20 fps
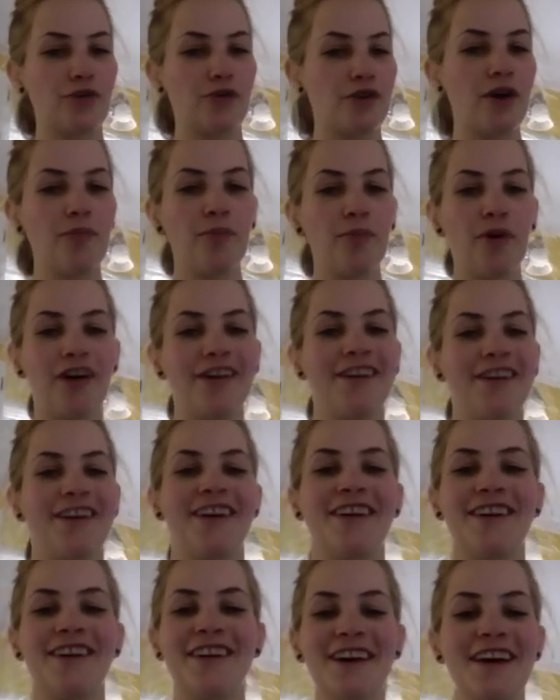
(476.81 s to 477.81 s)
up on
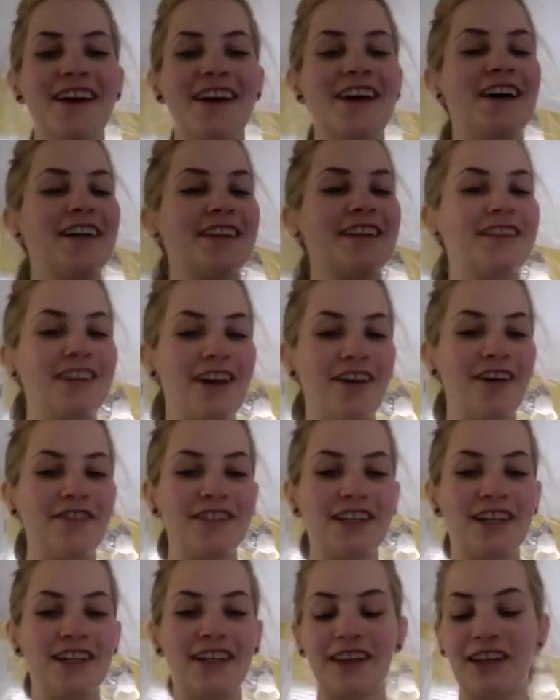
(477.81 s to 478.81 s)
it, loved
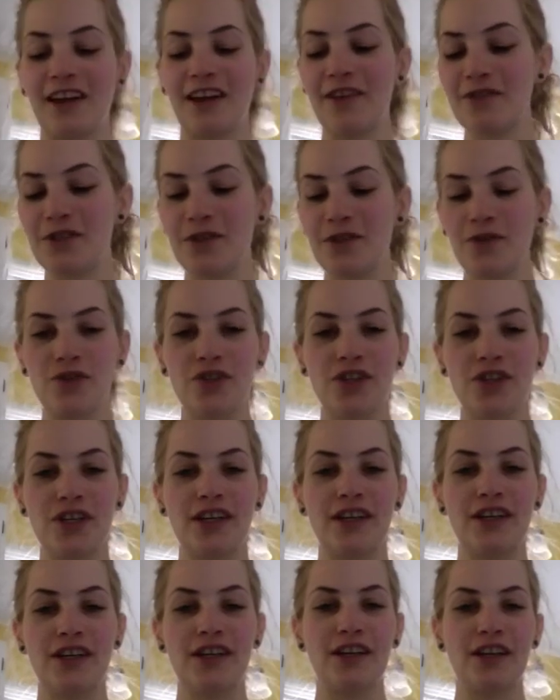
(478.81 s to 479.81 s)
it, loved
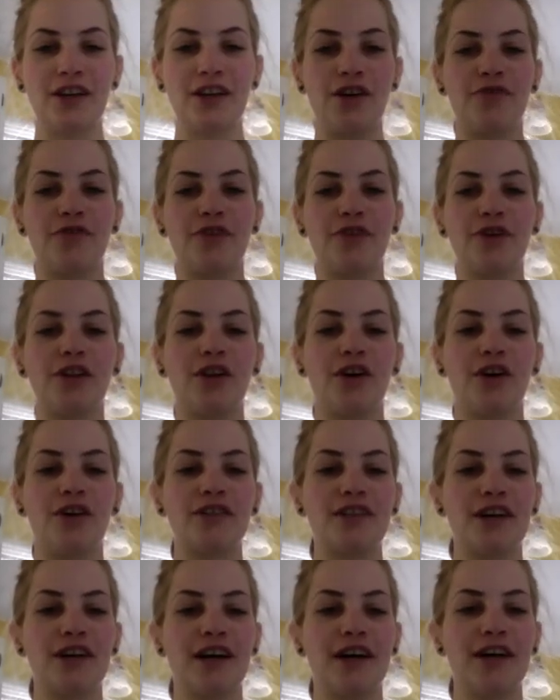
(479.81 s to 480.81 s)
sushi, for a long
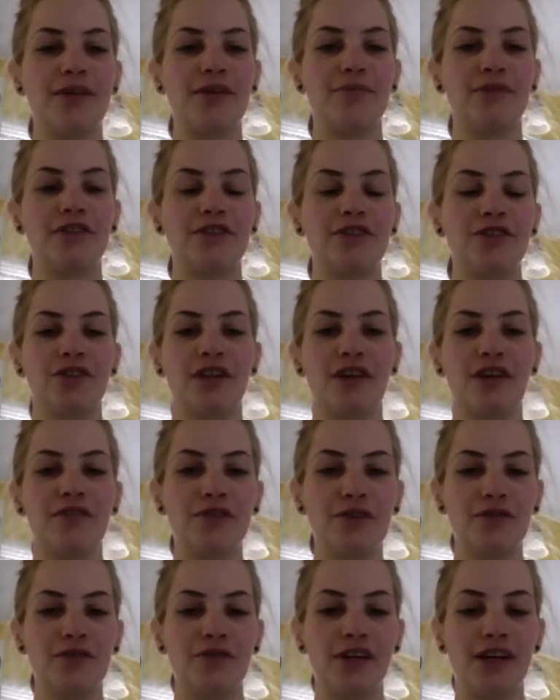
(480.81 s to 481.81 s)
time, just love
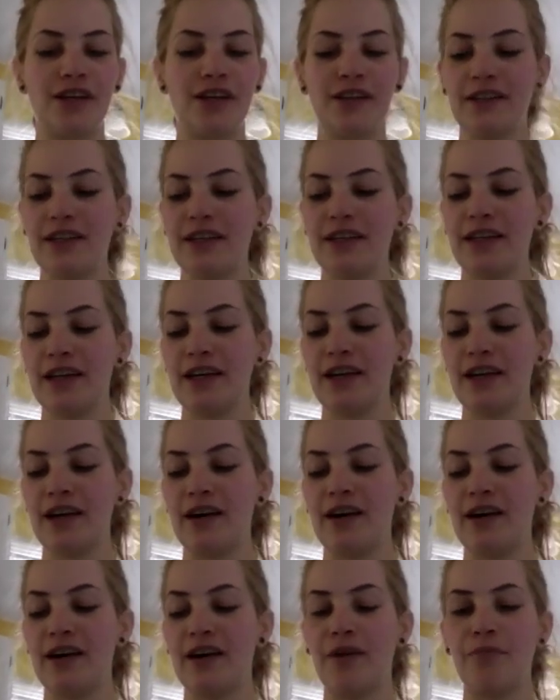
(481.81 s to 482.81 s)
tuna.
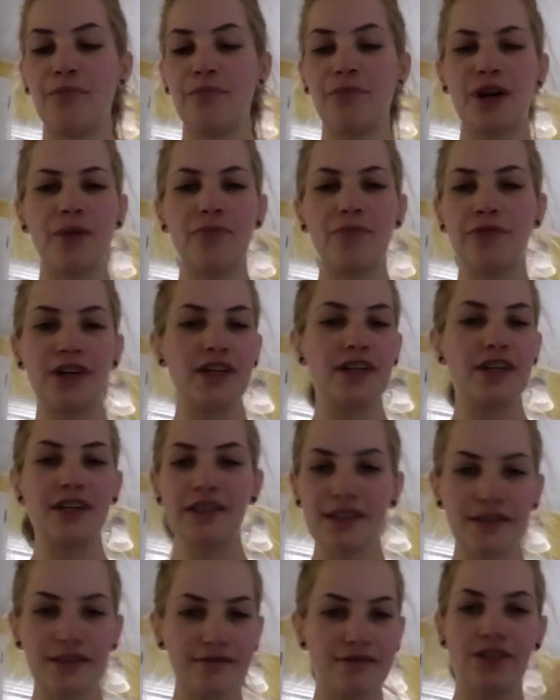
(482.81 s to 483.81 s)
But I'm ready
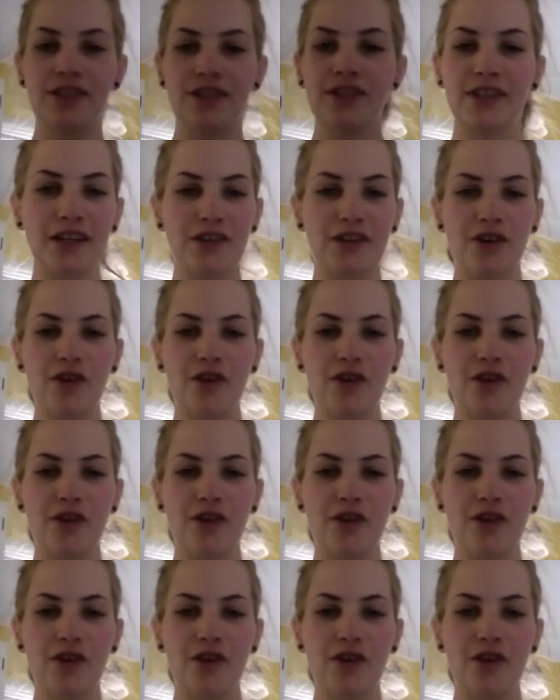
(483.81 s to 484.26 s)
to say no